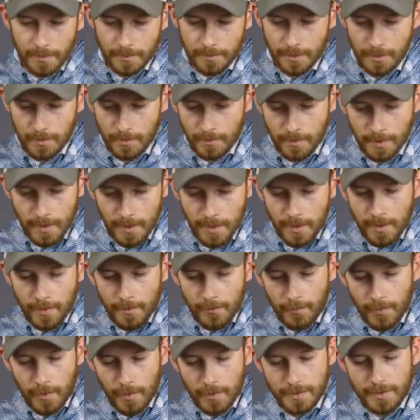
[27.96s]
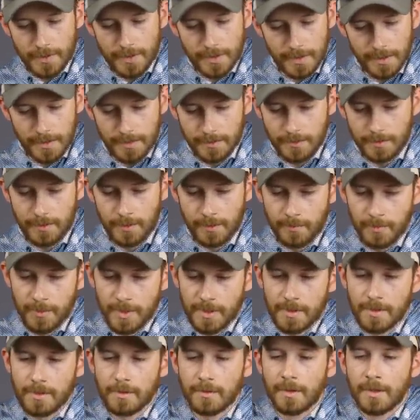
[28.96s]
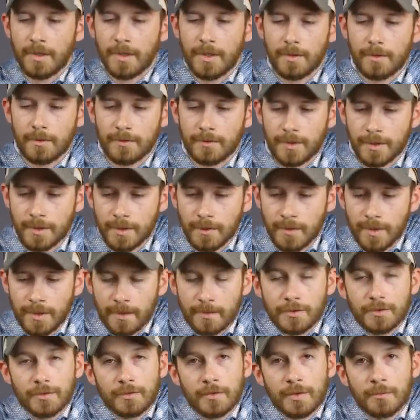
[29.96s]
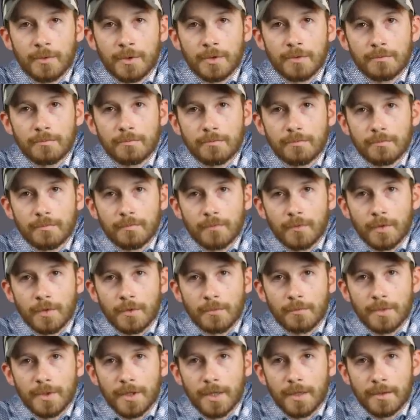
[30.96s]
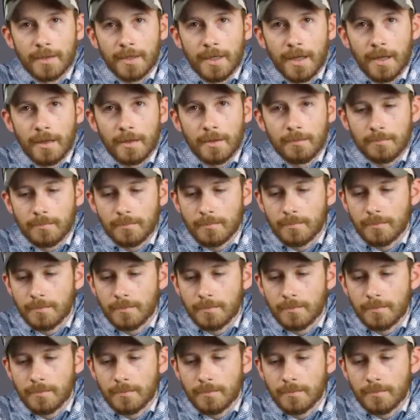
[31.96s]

So first is going to be an articulated streamer from Kelly Galloup.